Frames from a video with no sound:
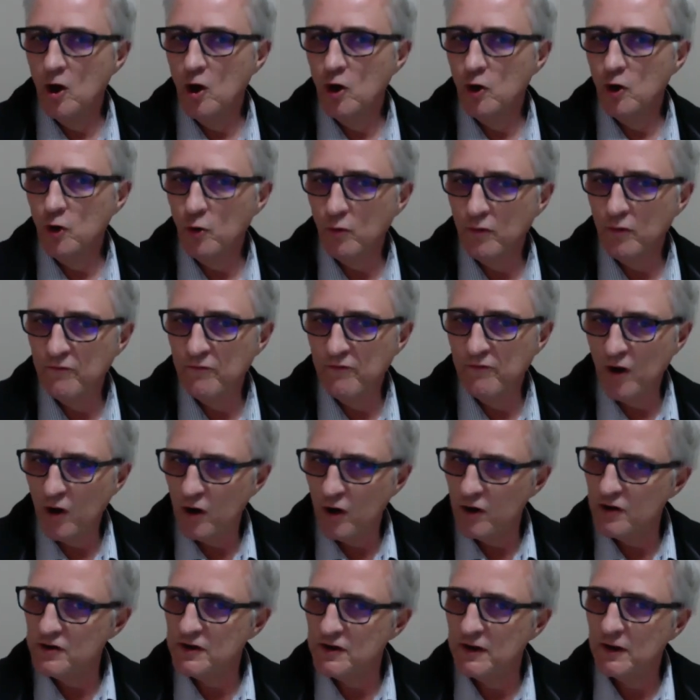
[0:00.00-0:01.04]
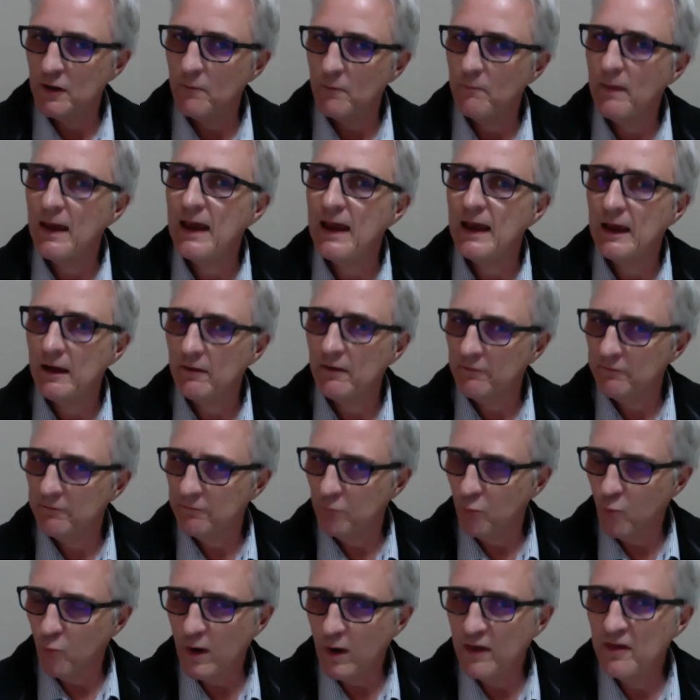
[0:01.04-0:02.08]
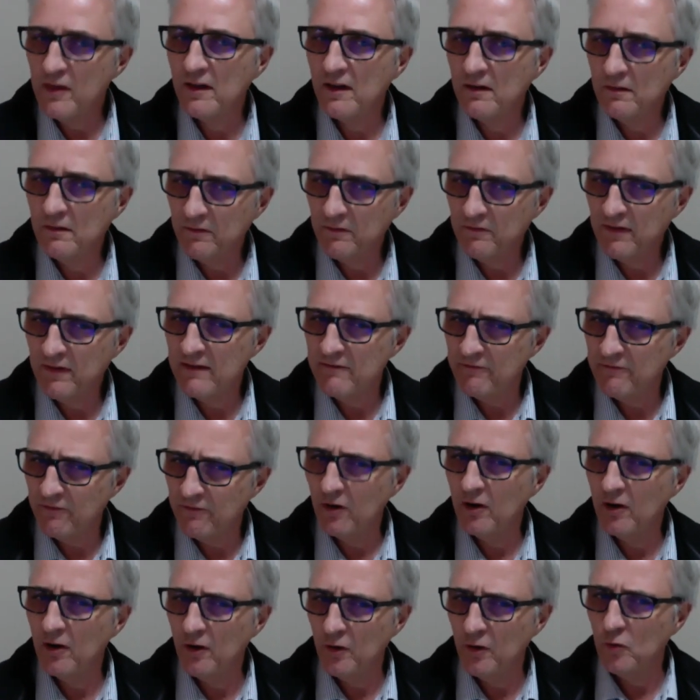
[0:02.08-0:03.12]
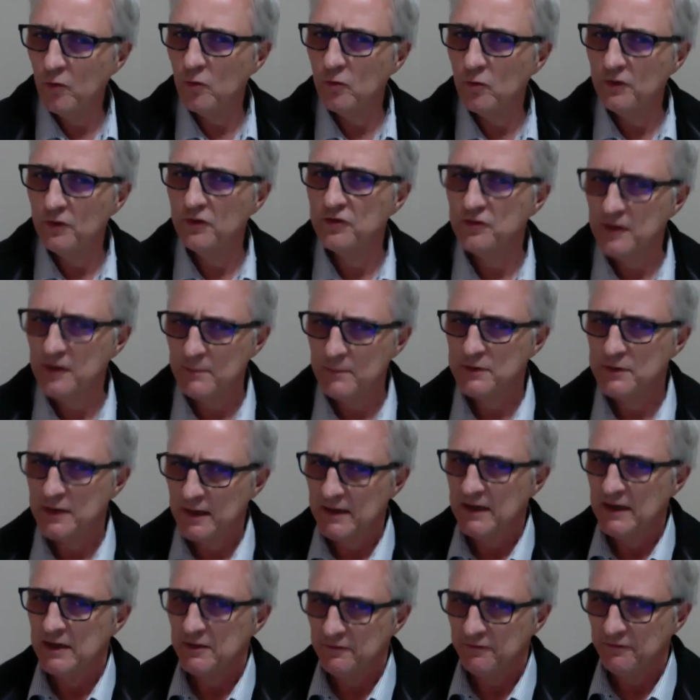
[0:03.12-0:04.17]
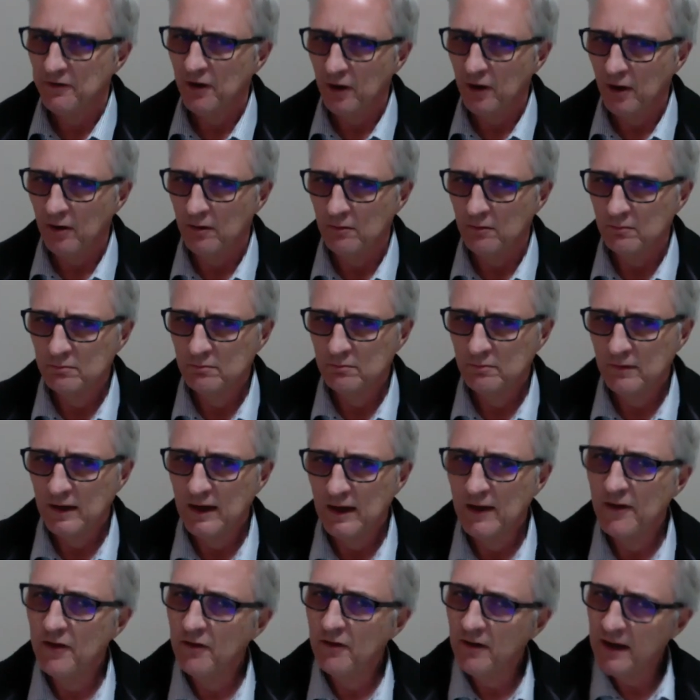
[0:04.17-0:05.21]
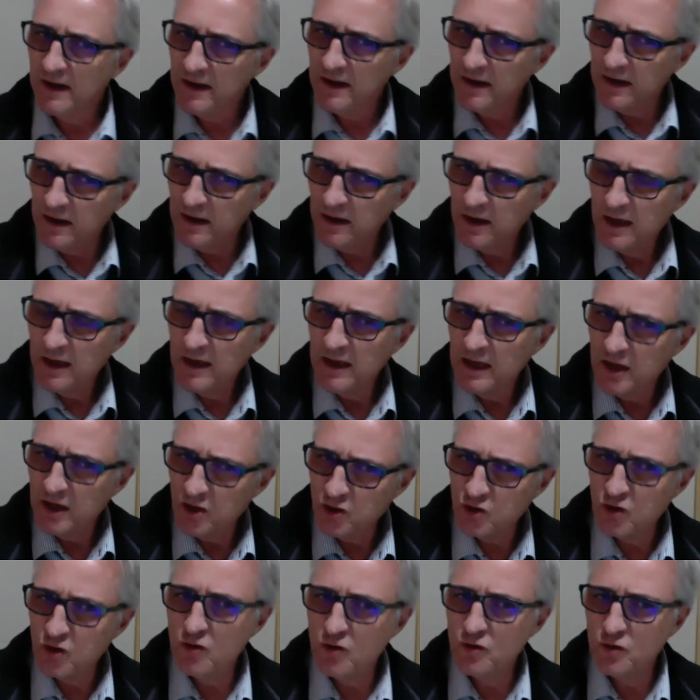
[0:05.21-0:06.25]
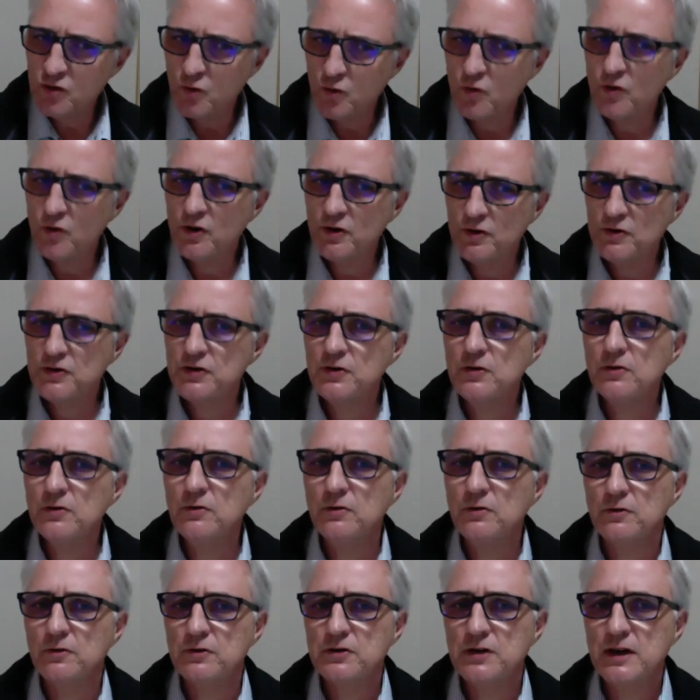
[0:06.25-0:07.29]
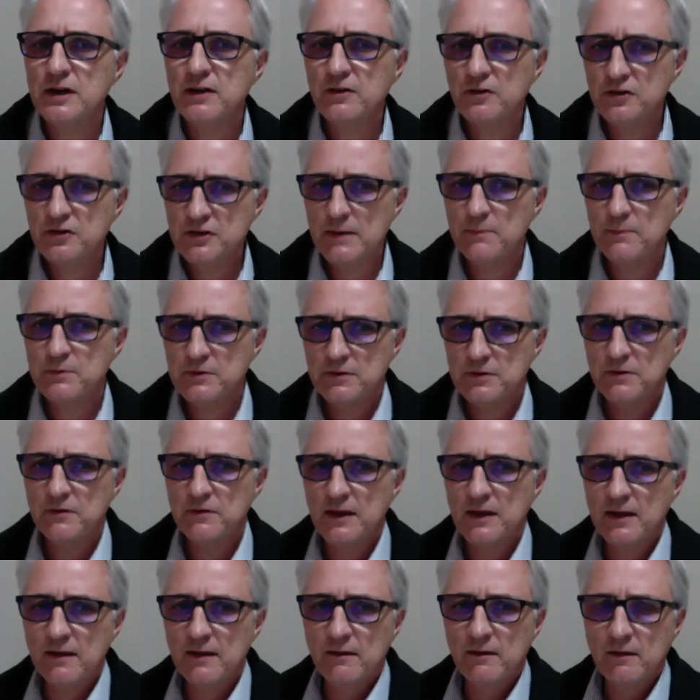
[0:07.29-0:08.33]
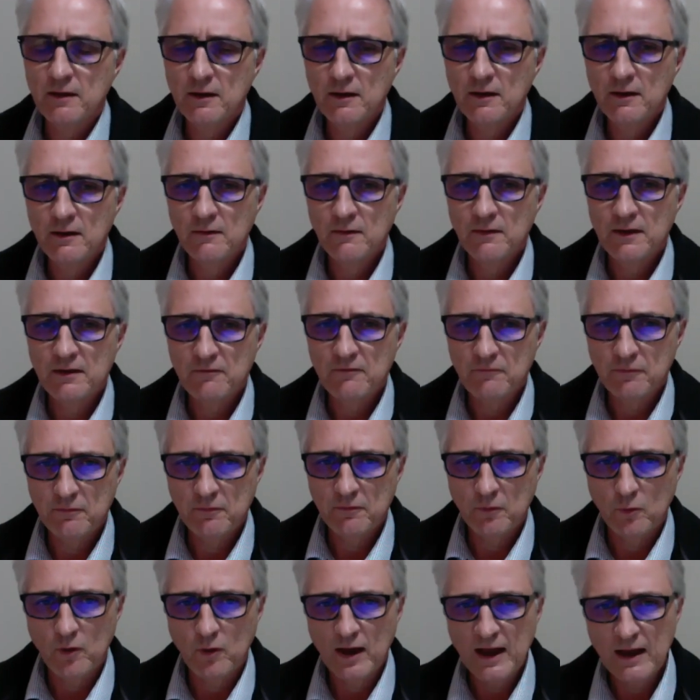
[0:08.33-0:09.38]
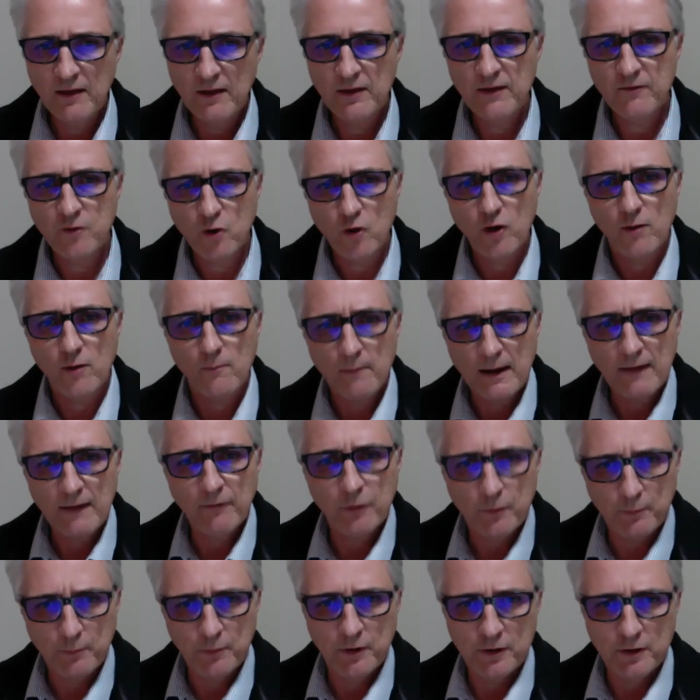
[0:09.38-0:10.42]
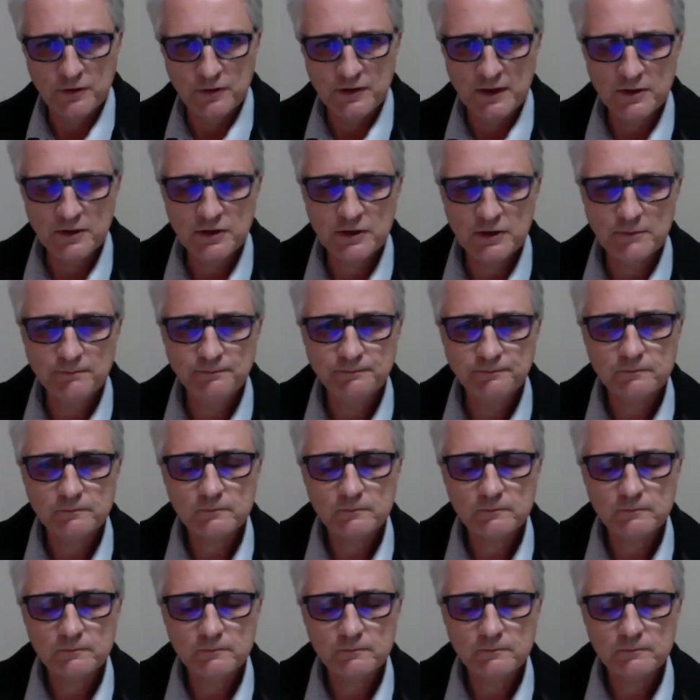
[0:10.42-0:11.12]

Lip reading: you're advising the bank of whether they followed all the steps they need to follow. Are there any issues or concerns in the steps that they've or how they've gone about the process,